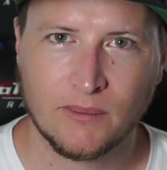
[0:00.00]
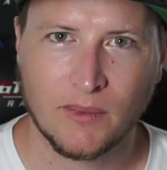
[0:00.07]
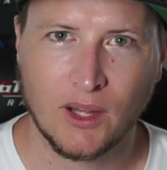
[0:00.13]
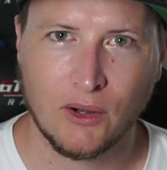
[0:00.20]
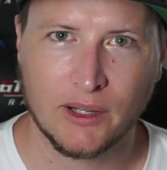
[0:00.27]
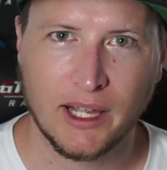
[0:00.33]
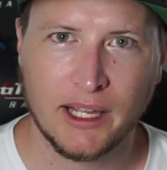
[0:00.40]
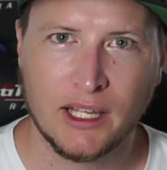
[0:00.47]

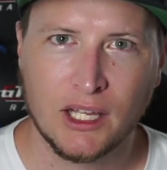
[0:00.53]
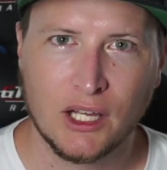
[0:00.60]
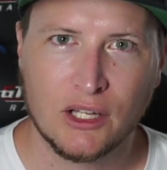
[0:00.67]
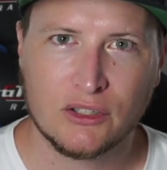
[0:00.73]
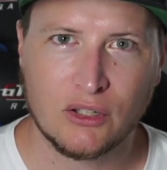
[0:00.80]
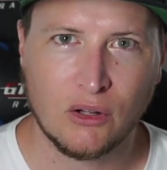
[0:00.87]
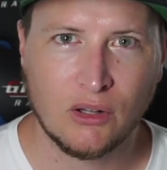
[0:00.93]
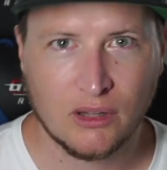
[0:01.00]
Okay,
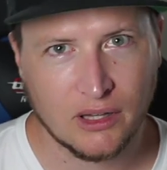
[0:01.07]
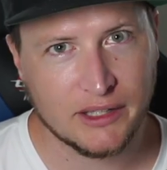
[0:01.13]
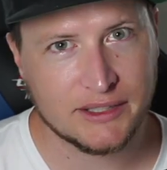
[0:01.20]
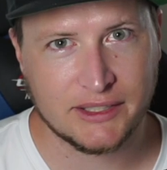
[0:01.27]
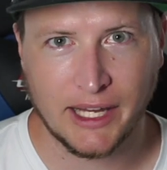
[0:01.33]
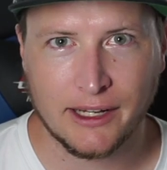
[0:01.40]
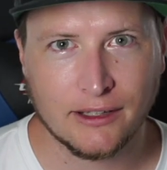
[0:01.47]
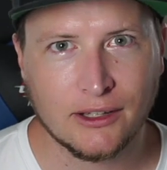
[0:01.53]
so let's
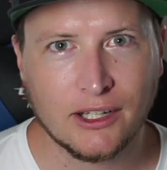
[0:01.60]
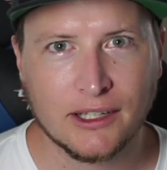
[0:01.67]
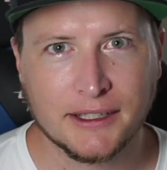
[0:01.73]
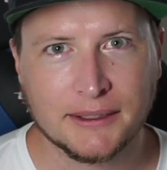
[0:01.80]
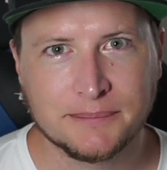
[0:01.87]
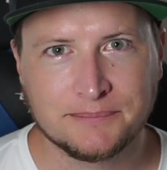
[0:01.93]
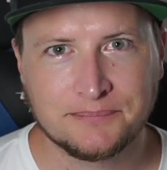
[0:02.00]
take a look.